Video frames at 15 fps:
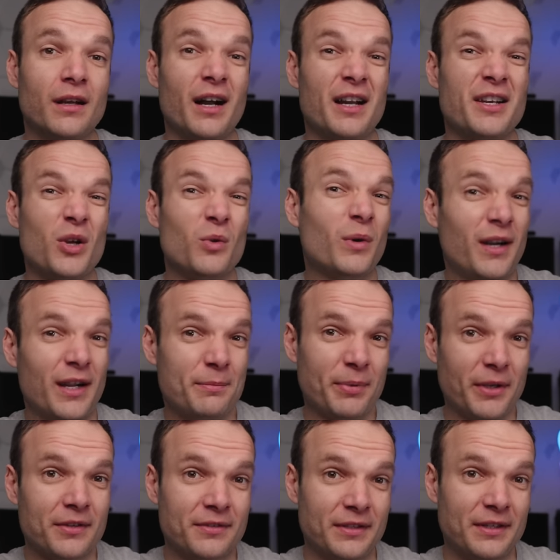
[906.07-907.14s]
I know what I'd
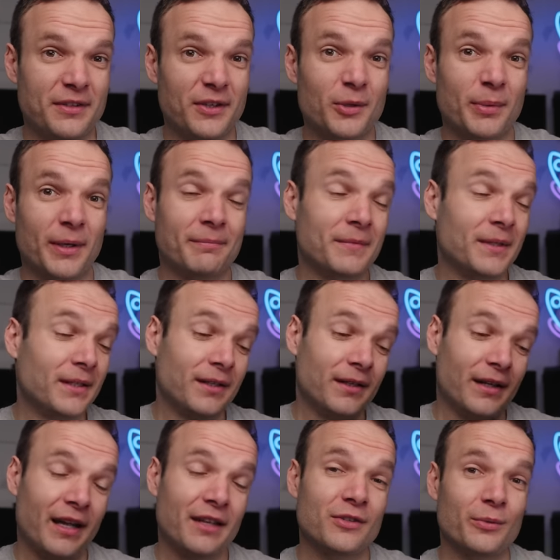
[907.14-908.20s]
personally do, but
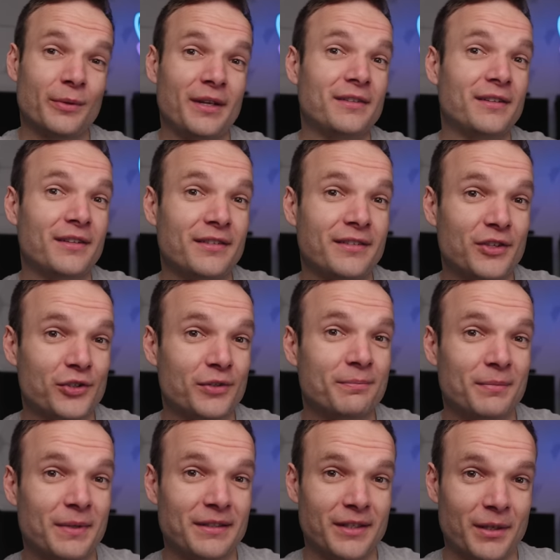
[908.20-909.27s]
as always, the decision
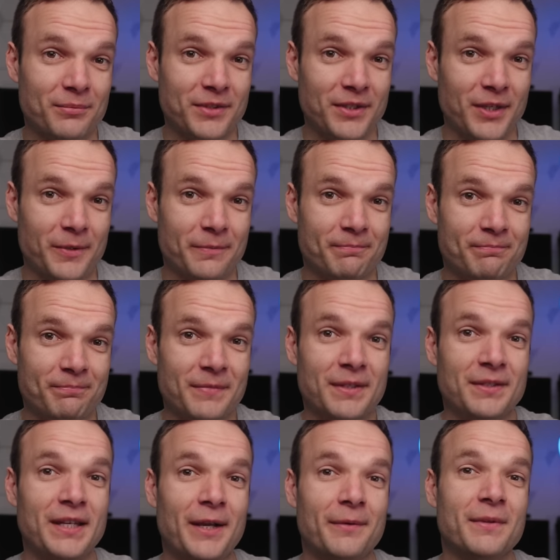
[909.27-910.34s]
is up to you.
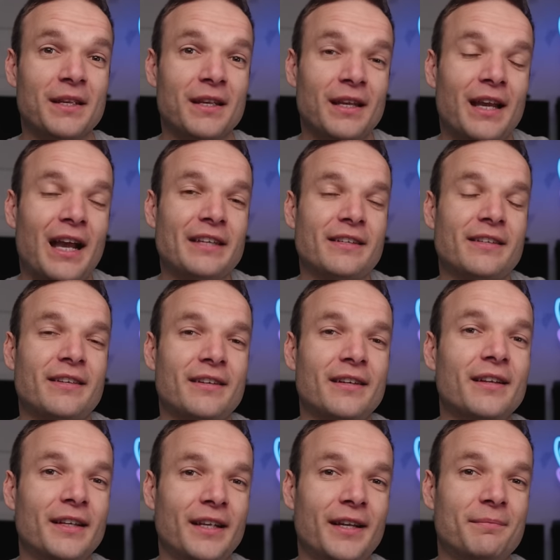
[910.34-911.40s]
Now, as I said
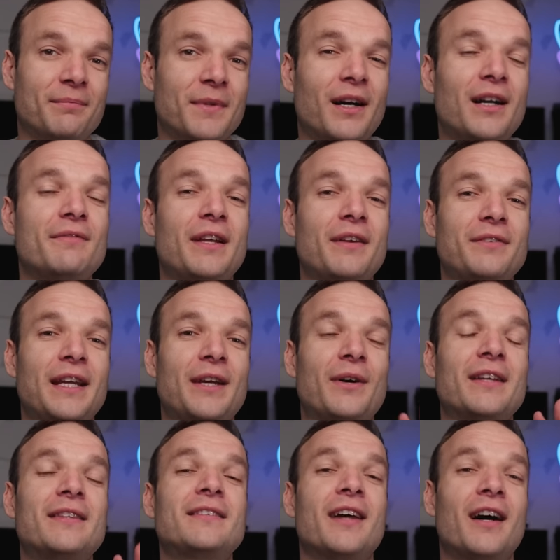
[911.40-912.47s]
earlier, I've left
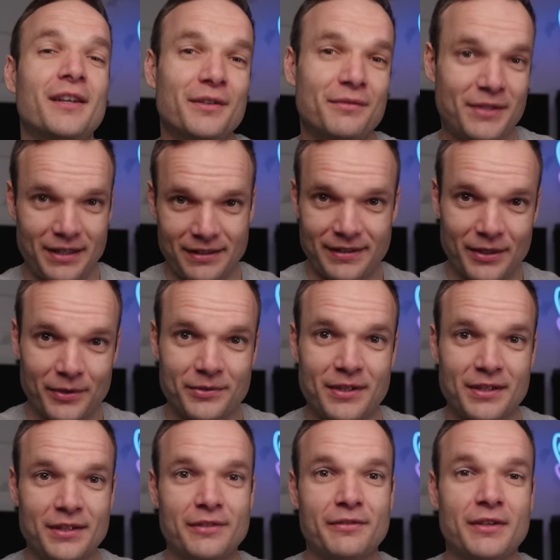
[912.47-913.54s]
out a ton of details
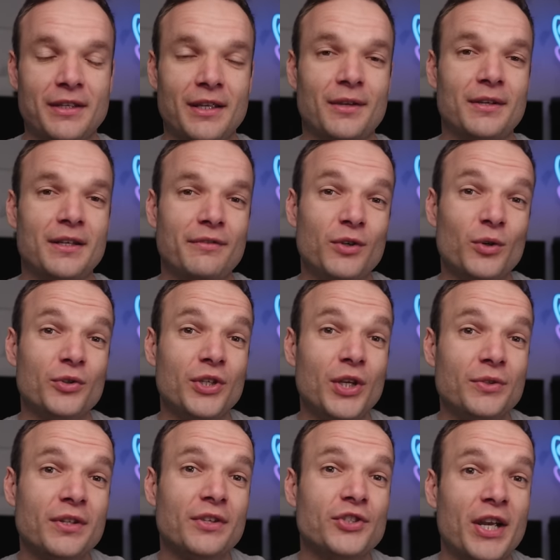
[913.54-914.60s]
in this video, and if you're new
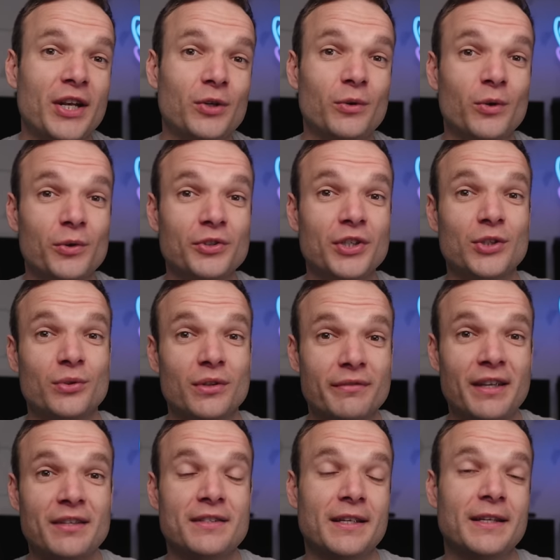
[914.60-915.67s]
to the channel or new to
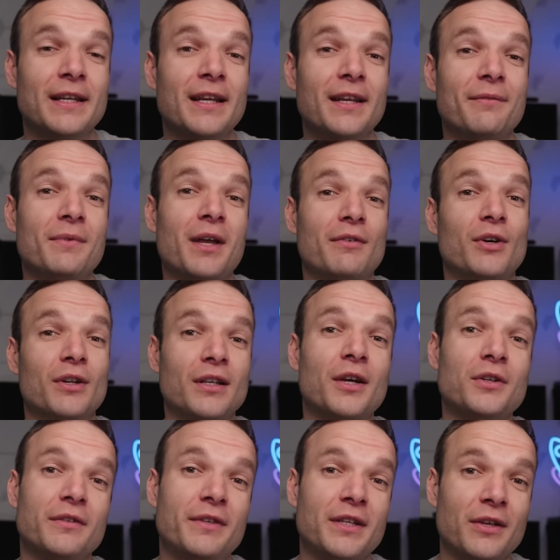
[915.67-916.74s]
investing, I've got
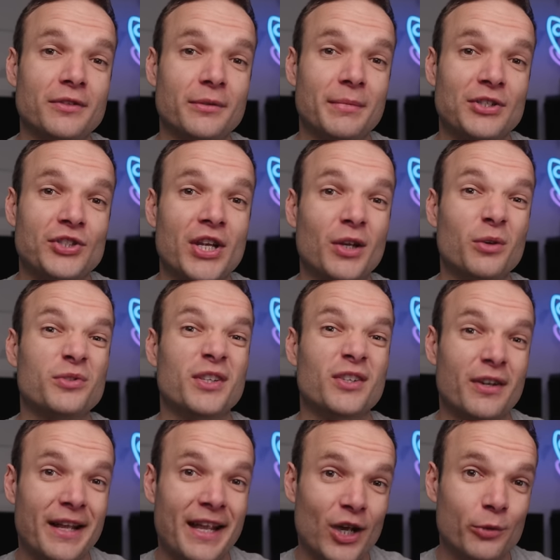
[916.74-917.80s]
loads of videos on my channel to
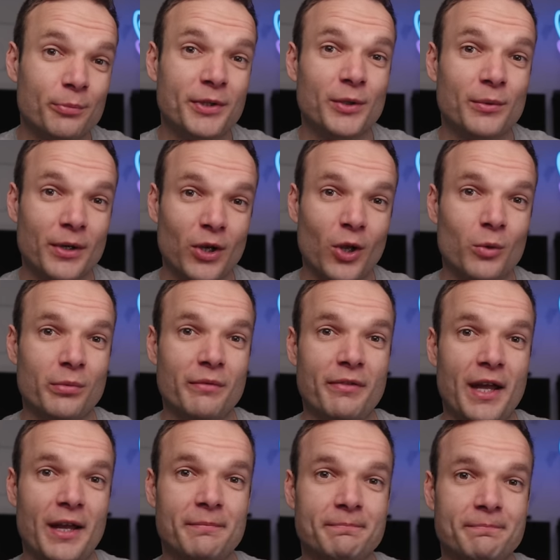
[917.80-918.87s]
kind of help you along with
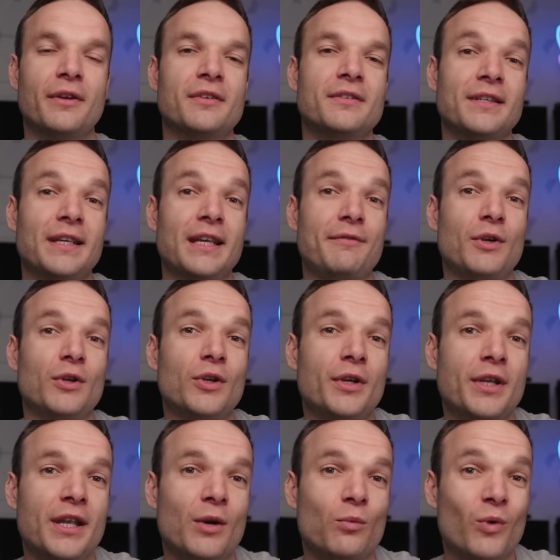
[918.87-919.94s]
that. Firstly, if you're
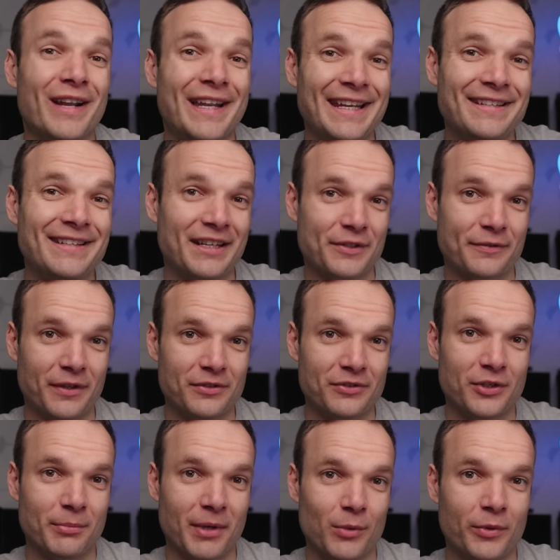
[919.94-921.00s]
looking at what index funds
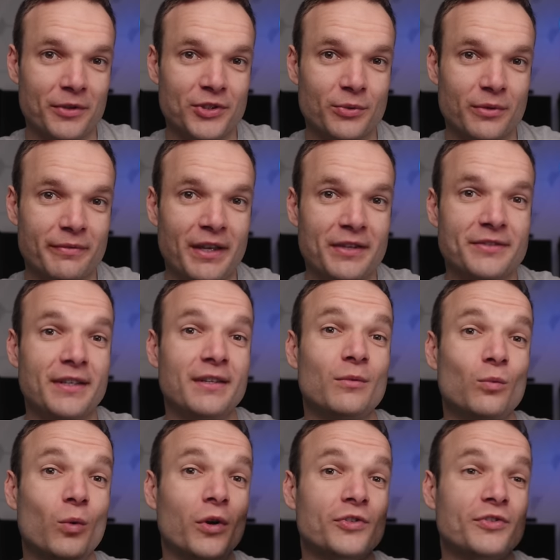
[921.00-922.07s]
you might want to invest
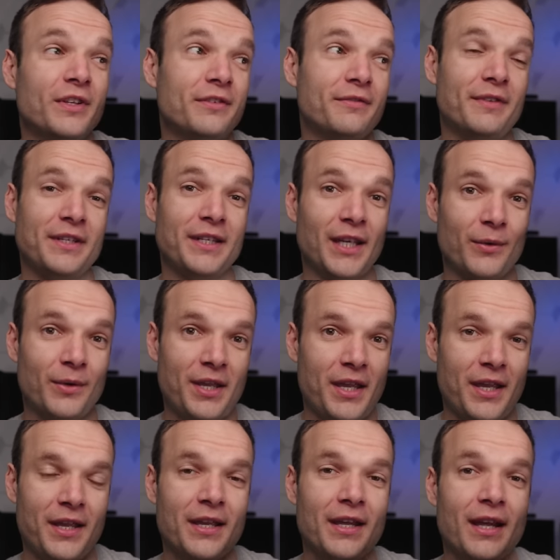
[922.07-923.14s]
in, watch this video
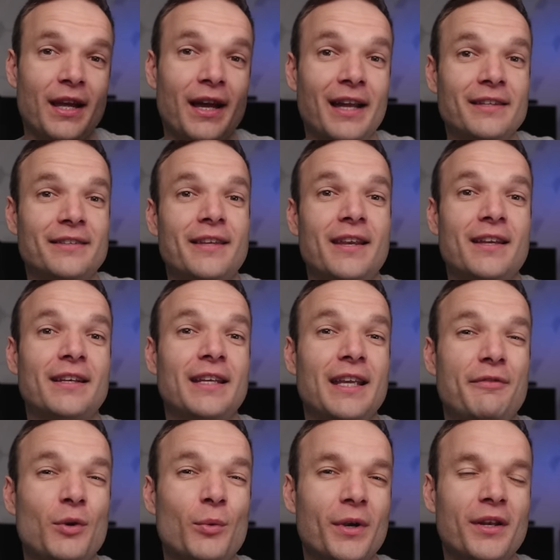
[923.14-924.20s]
here. And secondly,
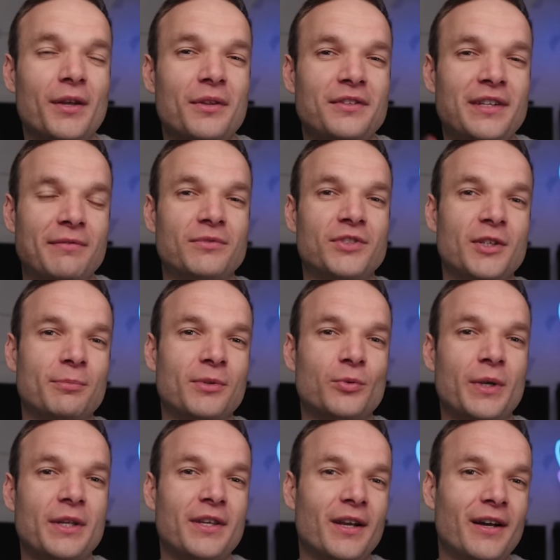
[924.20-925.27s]
if you want to know the differences
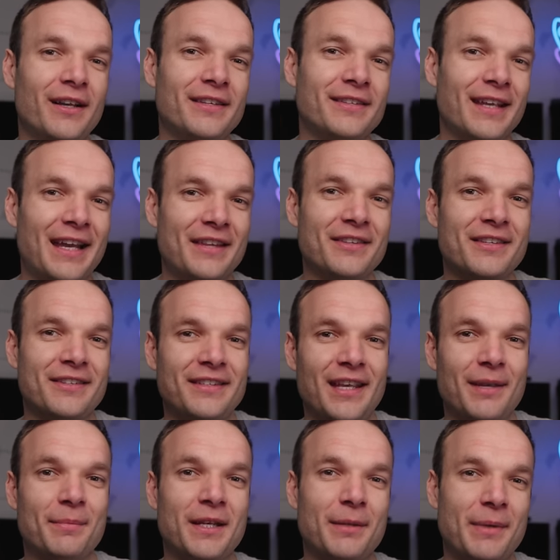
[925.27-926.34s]
between the ISA and the
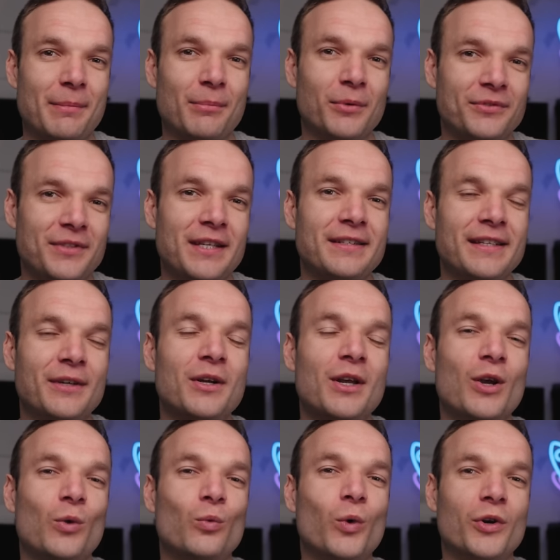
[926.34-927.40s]
SIPP in a bit more detail,
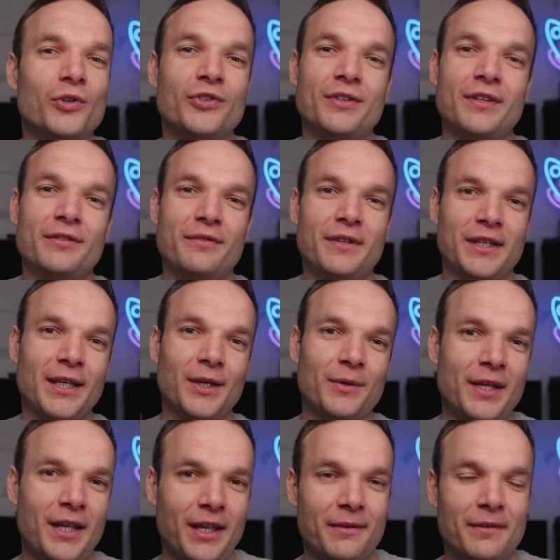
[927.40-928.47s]
watch this video
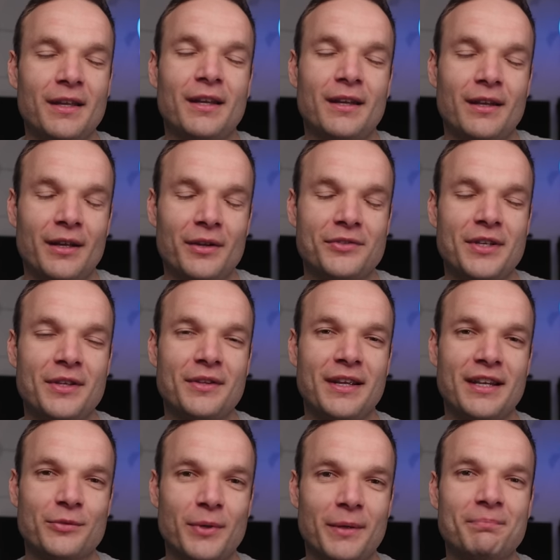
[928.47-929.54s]
here. I'll see you in the
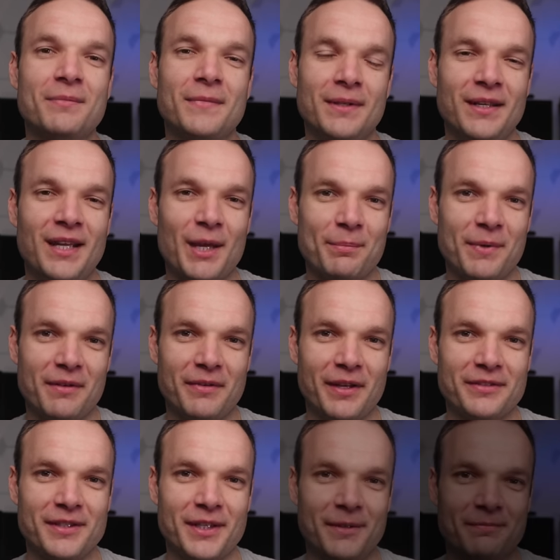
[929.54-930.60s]
next one. Happy
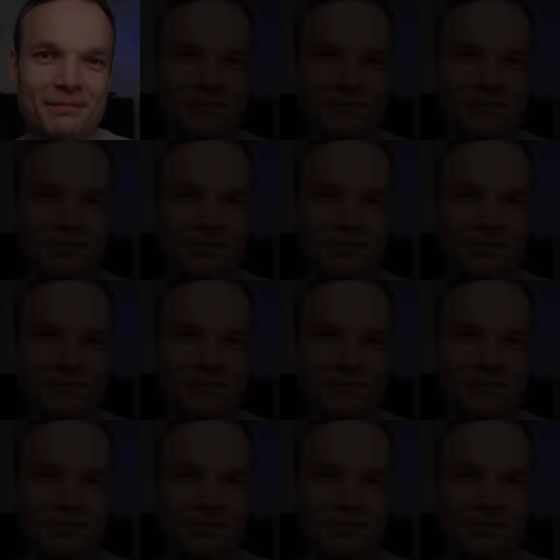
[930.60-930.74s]
investing.